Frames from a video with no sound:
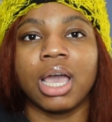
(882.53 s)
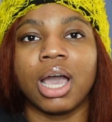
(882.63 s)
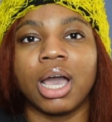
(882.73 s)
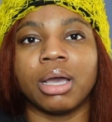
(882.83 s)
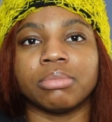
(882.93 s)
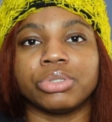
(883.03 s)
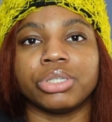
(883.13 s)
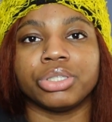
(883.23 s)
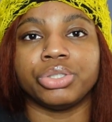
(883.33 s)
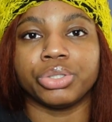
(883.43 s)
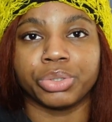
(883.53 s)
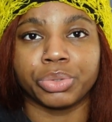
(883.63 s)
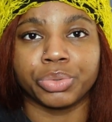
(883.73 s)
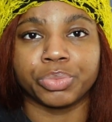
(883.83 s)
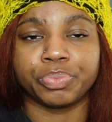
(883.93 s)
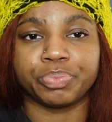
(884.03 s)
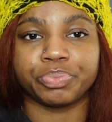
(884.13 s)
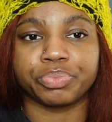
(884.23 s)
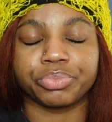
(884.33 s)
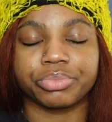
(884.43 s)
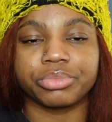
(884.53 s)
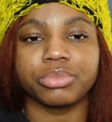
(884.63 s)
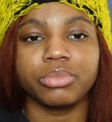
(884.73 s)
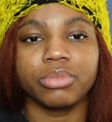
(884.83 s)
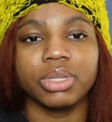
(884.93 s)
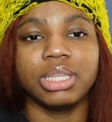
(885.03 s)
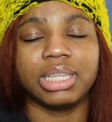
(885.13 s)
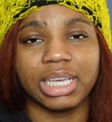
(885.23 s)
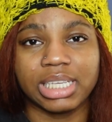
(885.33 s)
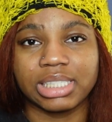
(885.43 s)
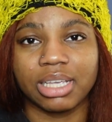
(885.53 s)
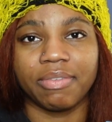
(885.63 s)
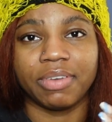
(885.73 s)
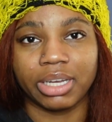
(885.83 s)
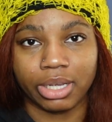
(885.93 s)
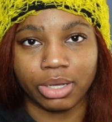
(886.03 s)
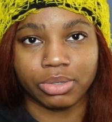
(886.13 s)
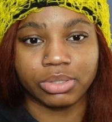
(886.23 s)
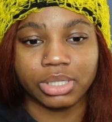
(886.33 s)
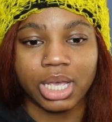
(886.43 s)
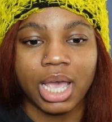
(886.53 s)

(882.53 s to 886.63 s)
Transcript: to do these videos.